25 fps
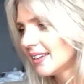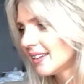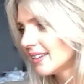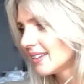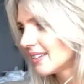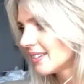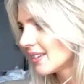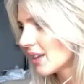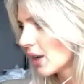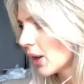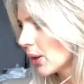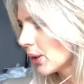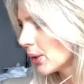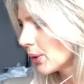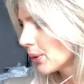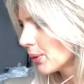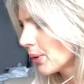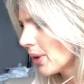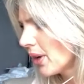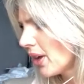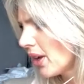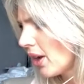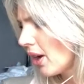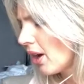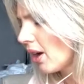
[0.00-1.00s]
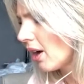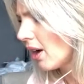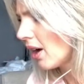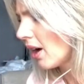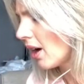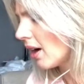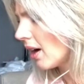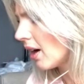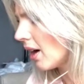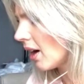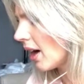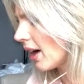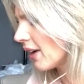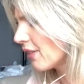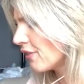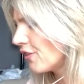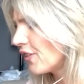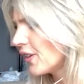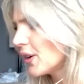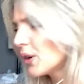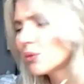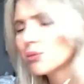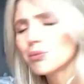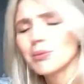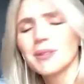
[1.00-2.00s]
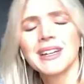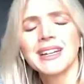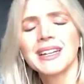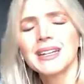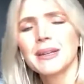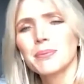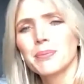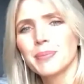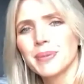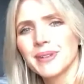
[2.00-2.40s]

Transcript: So I feel really